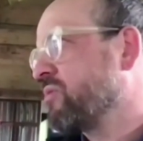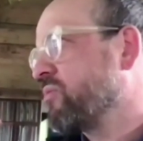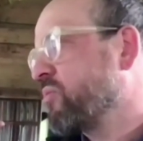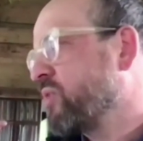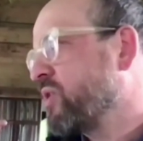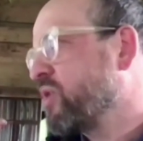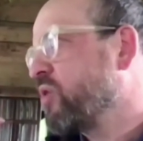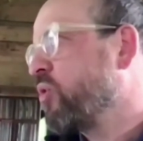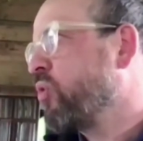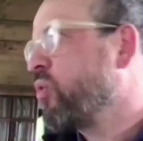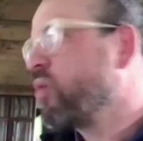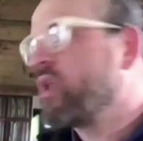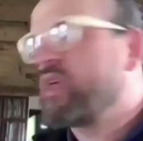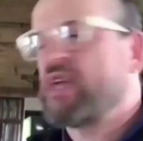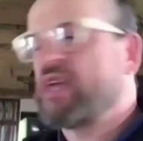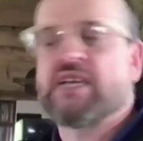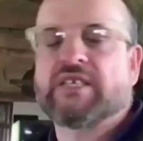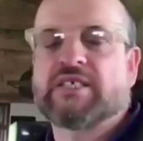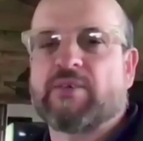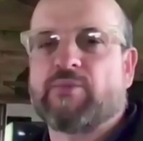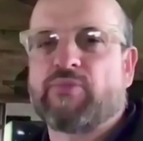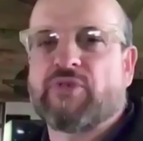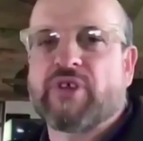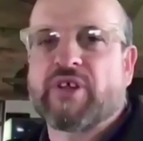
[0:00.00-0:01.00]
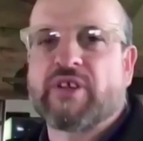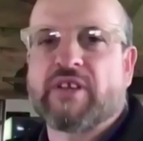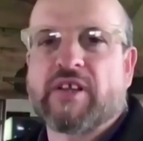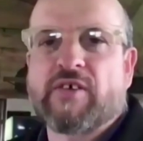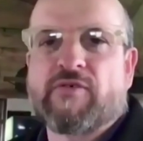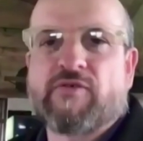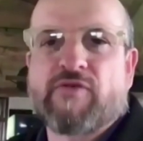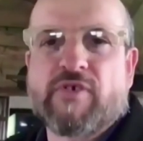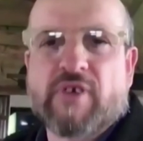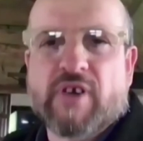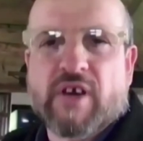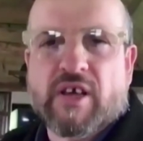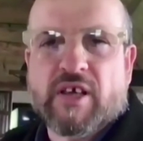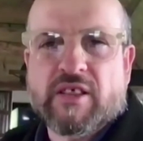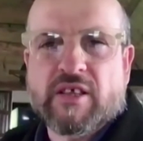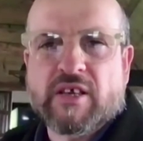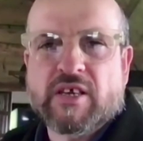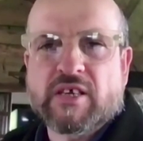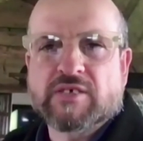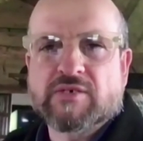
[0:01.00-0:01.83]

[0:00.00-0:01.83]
we all hear something different. I think